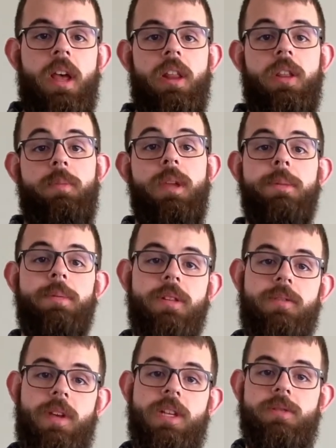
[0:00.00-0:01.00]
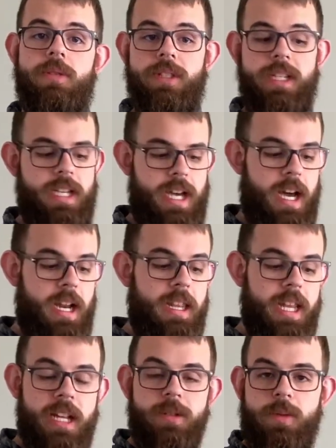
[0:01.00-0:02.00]
the people of Israel to God, and
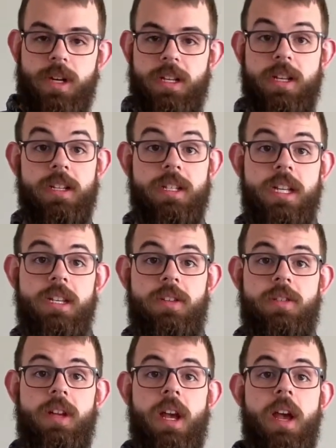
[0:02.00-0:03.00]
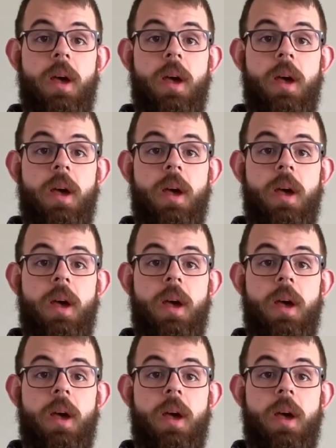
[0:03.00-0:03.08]
that's what had continued.